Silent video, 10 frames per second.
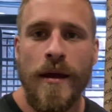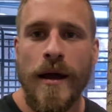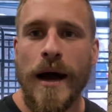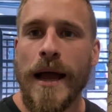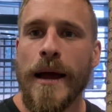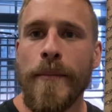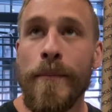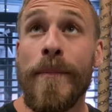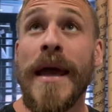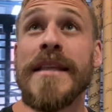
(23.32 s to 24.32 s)
I
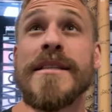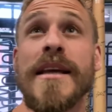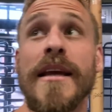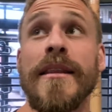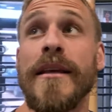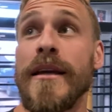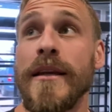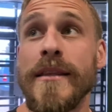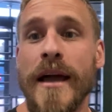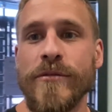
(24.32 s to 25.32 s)
am painting in
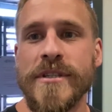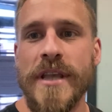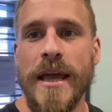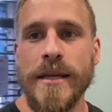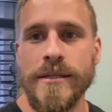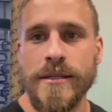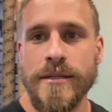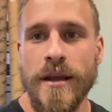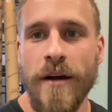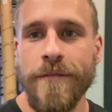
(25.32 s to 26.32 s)
the
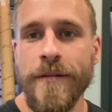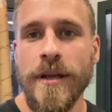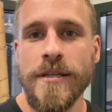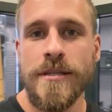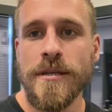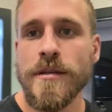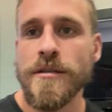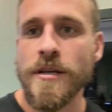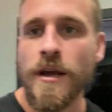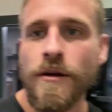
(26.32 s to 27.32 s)
downstairs office.
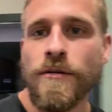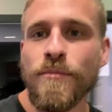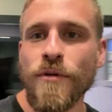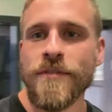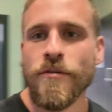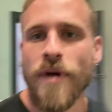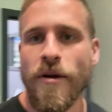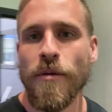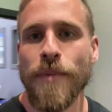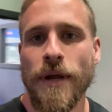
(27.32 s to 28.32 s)
So moved it
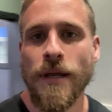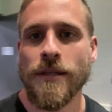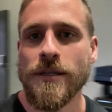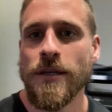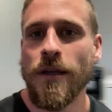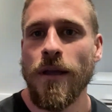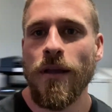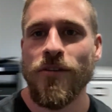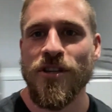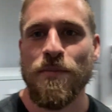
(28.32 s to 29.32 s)
around a bit,
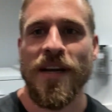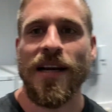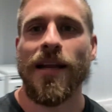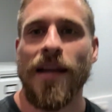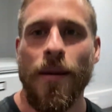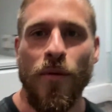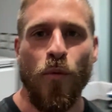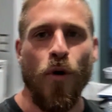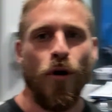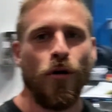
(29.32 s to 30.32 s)
just been cleaning up the
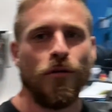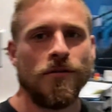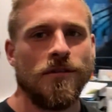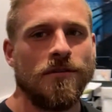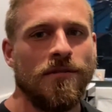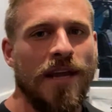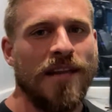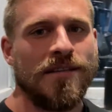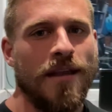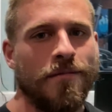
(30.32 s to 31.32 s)
walls,
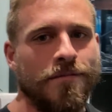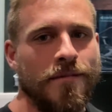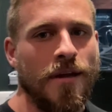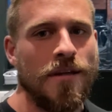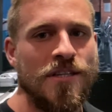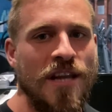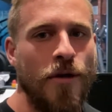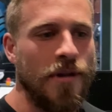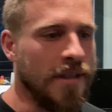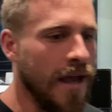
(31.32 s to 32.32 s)
getting stuff
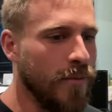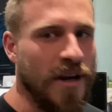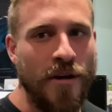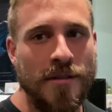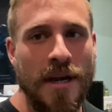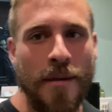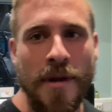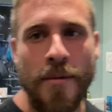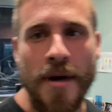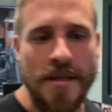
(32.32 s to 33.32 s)
slowly down. We've got time
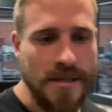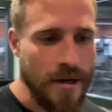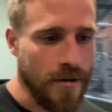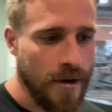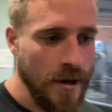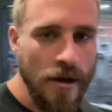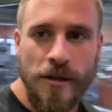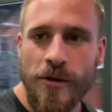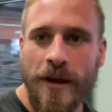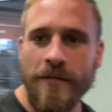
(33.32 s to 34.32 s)
anyway, so
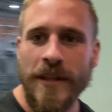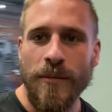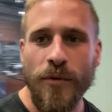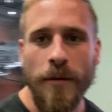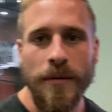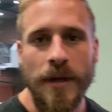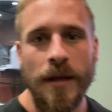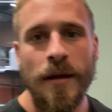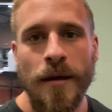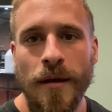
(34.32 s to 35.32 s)
doing everything properly.